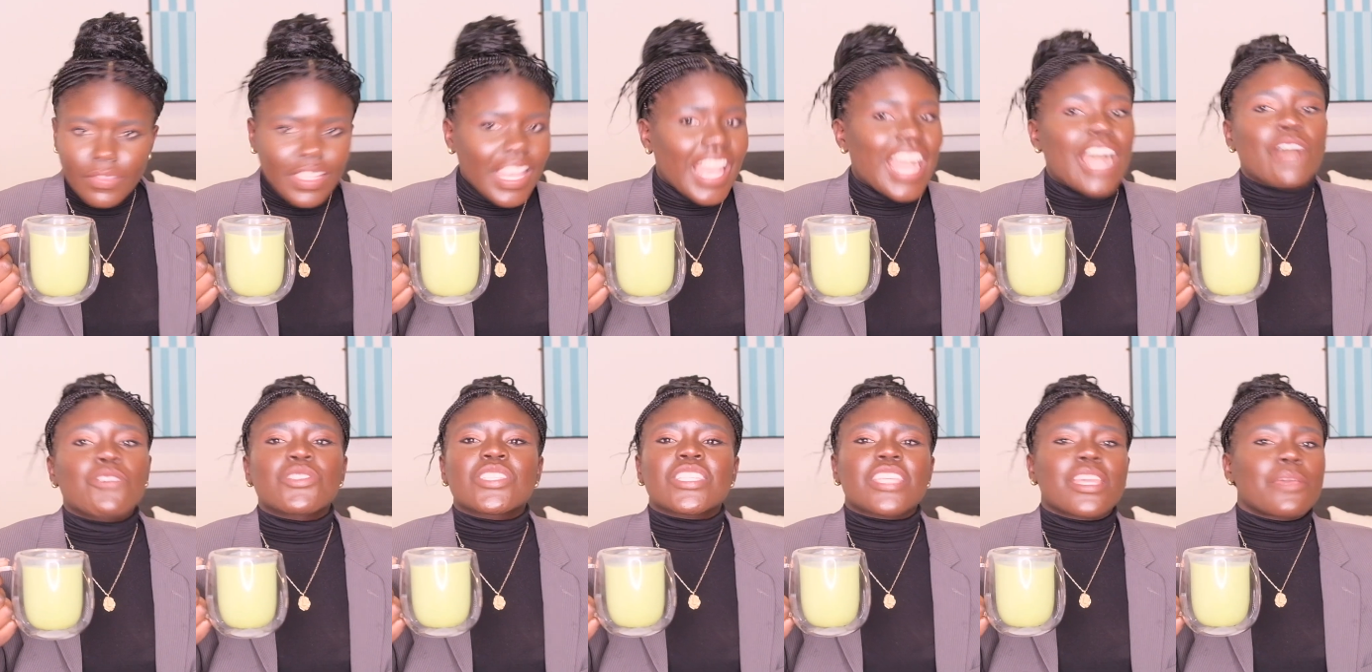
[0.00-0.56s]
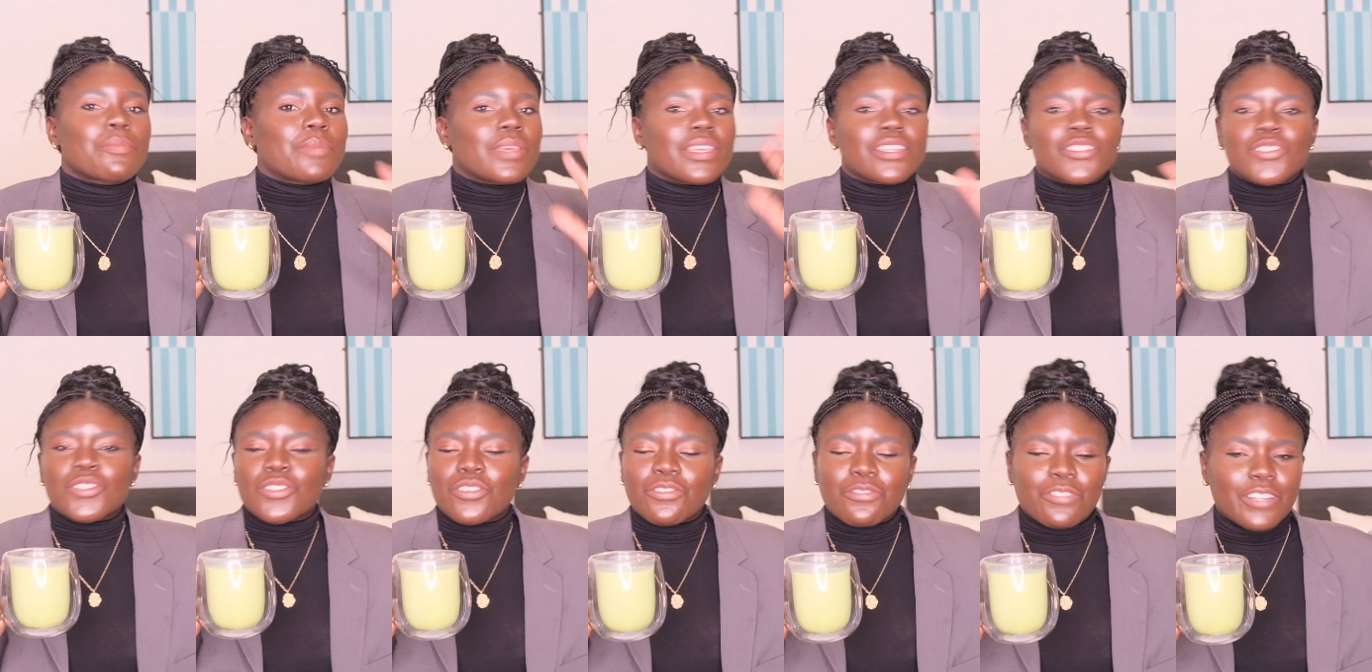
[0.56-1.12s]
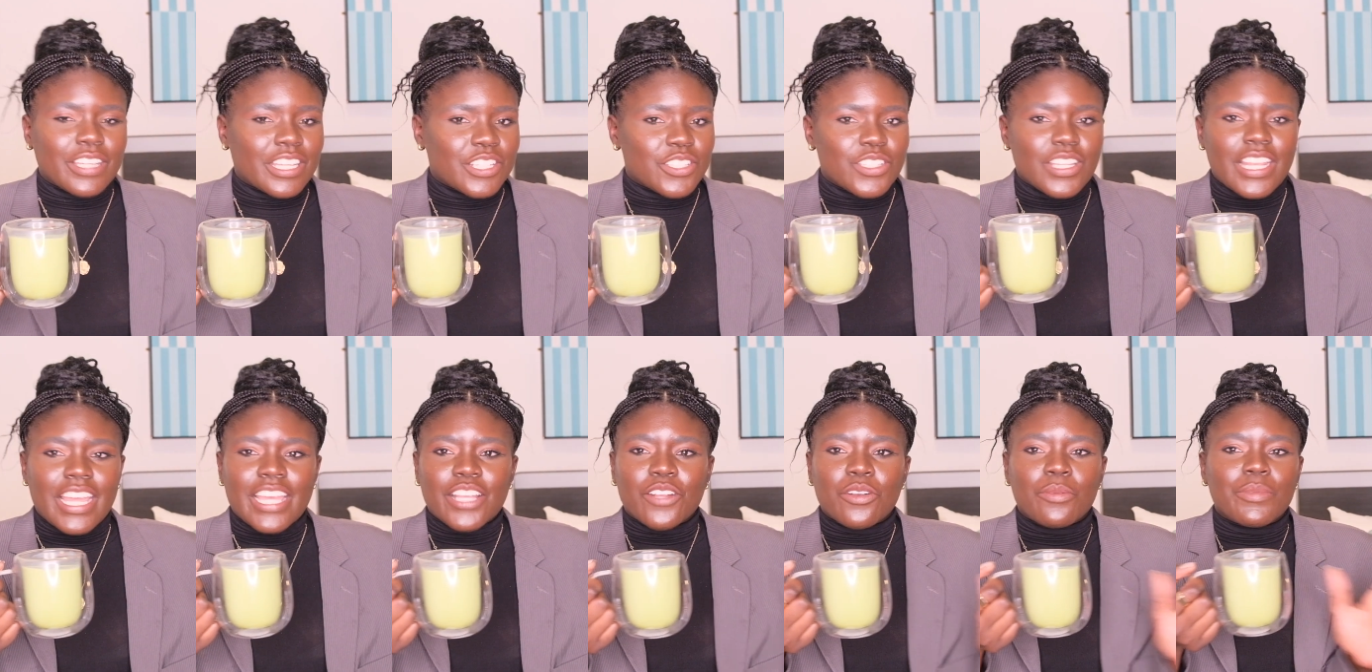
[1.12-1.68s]
Housekeeping, do not forget to
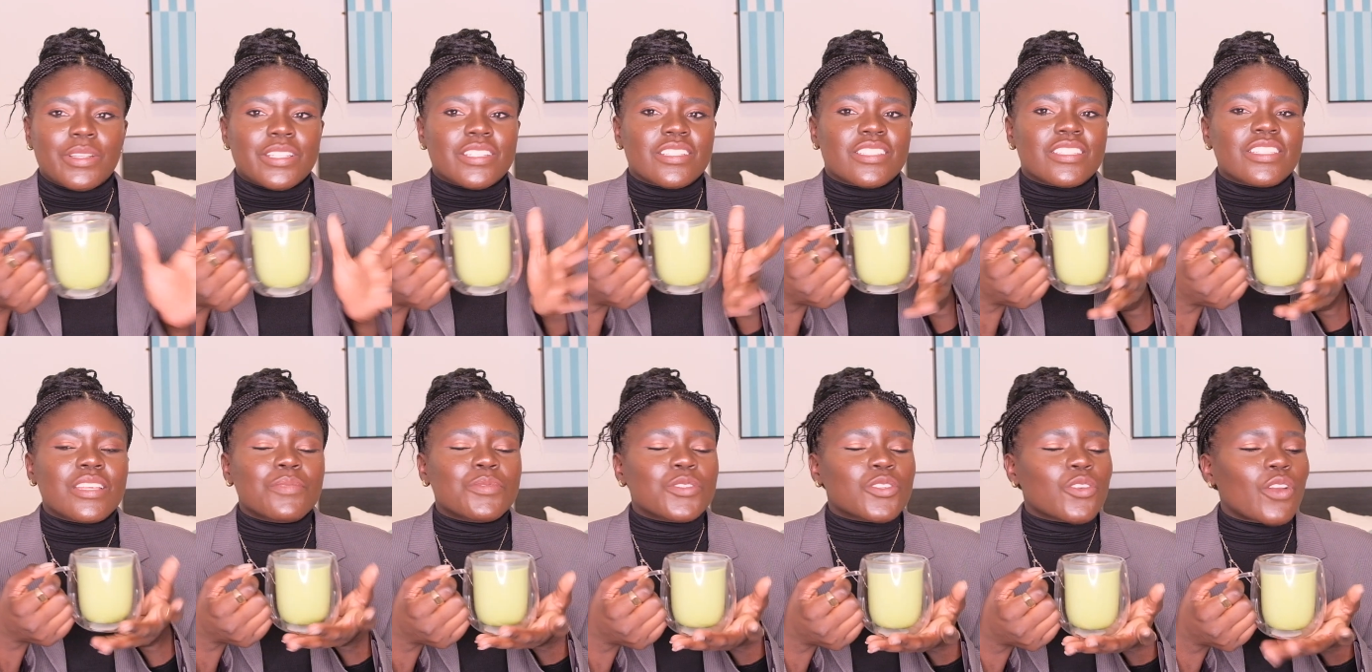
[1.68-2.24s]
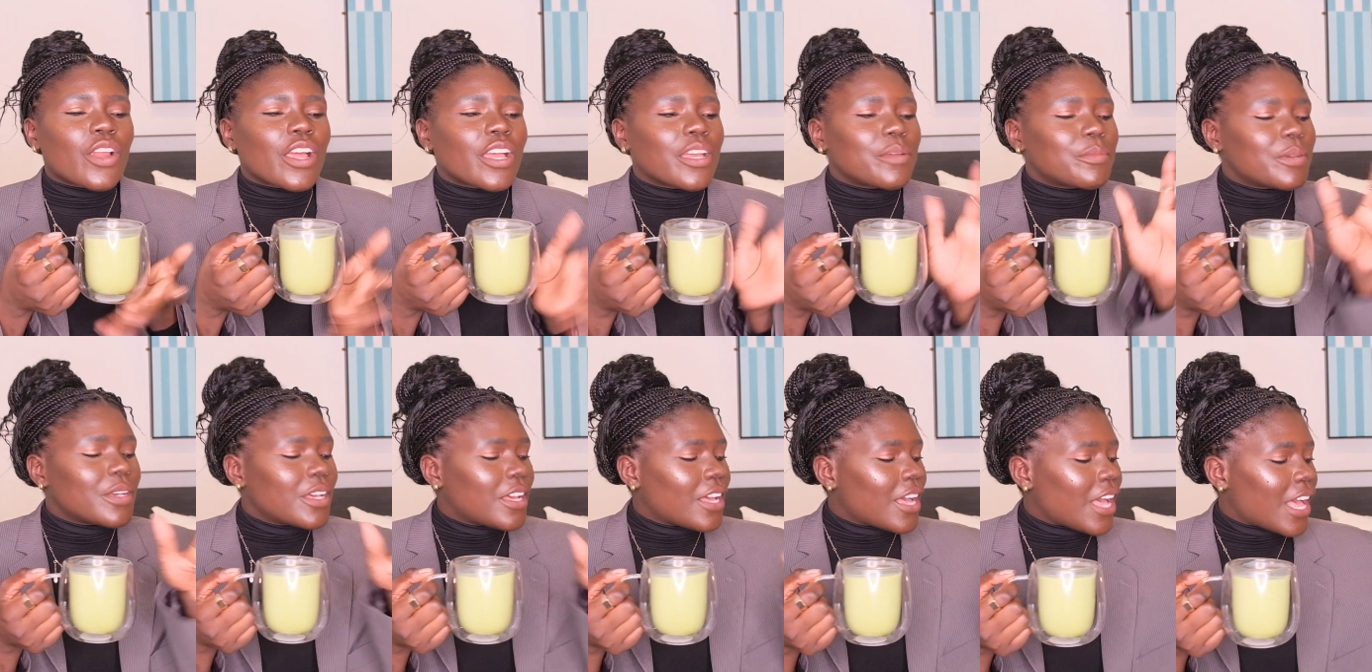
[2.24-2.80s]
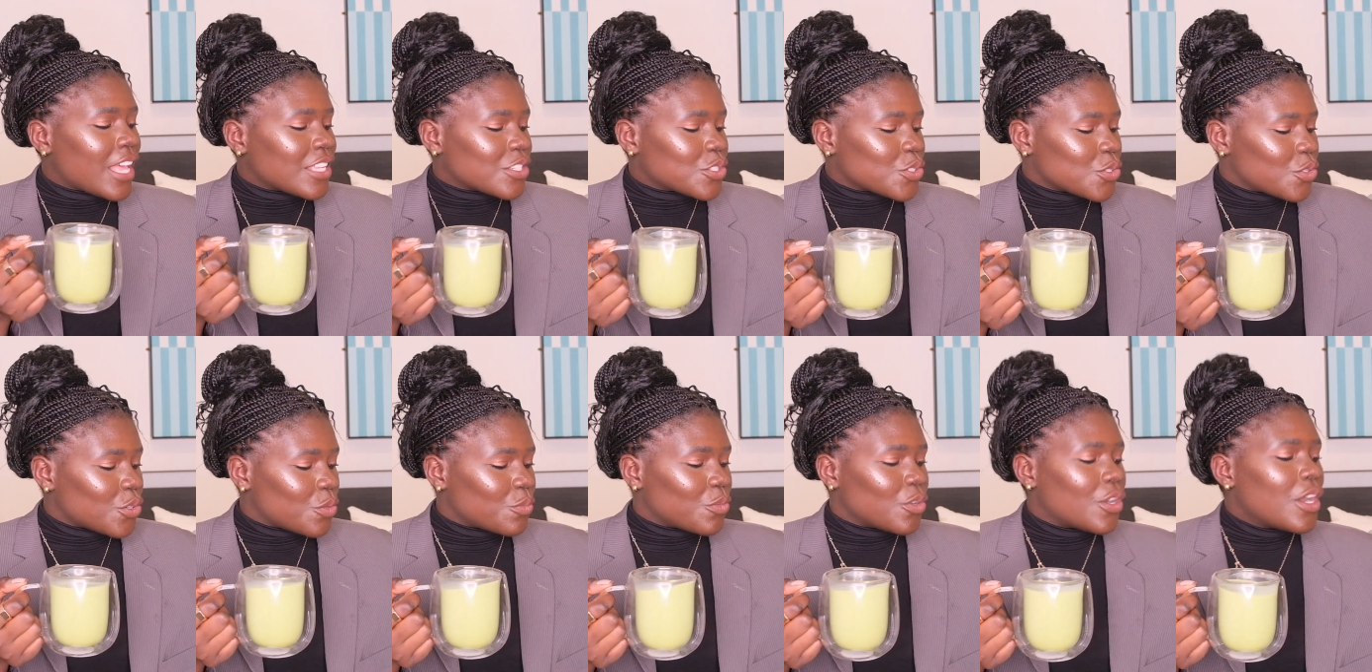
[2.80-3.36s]
like, comment and subscribe as
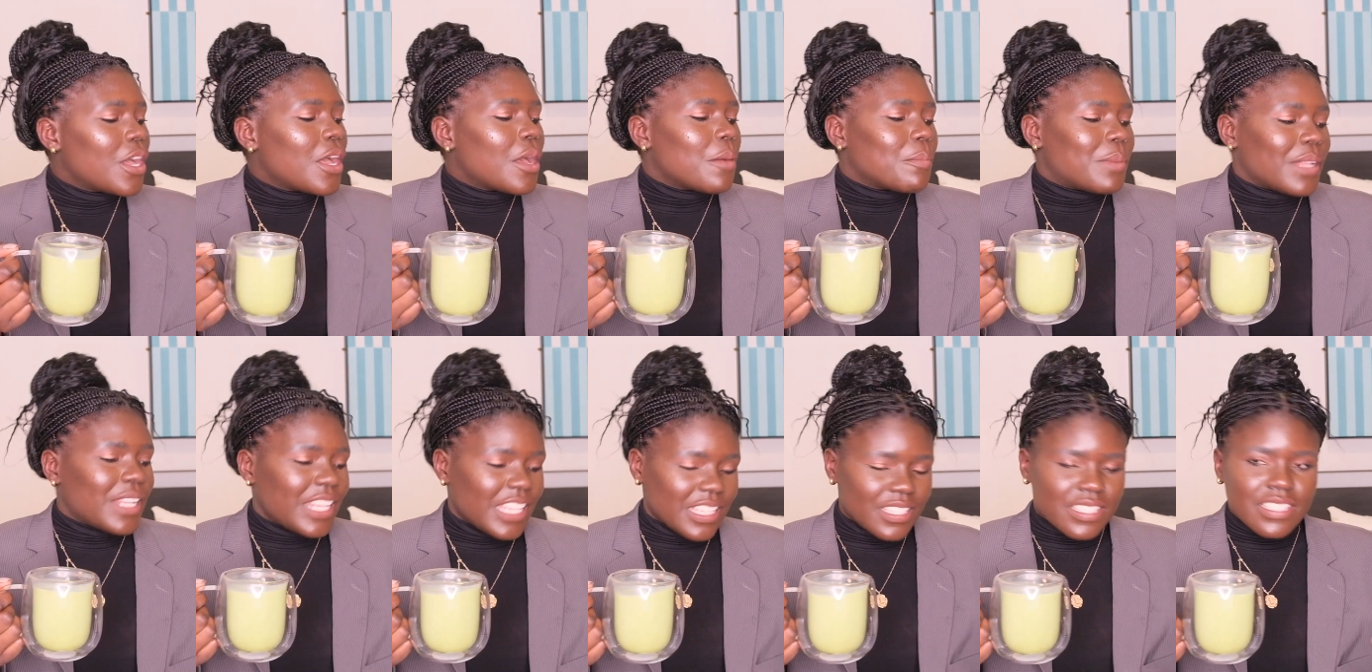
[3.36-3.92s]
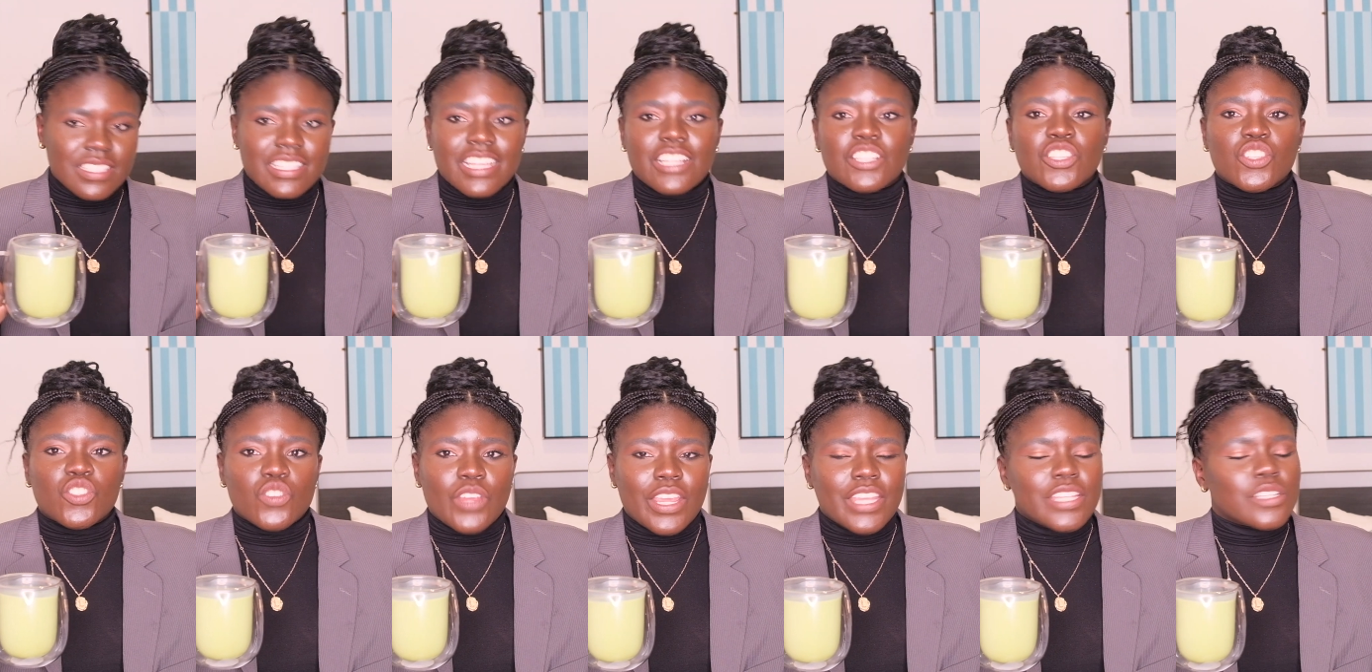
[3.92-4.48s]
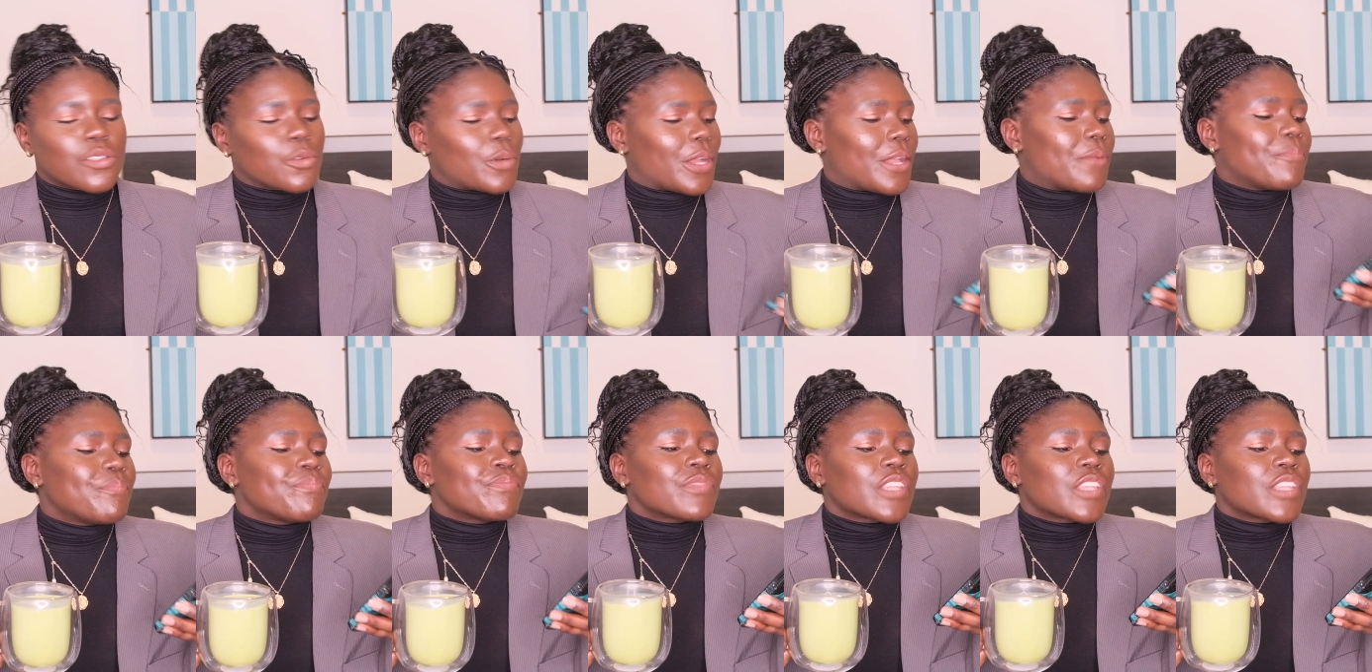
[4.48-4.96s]
normal. But let's start straight away.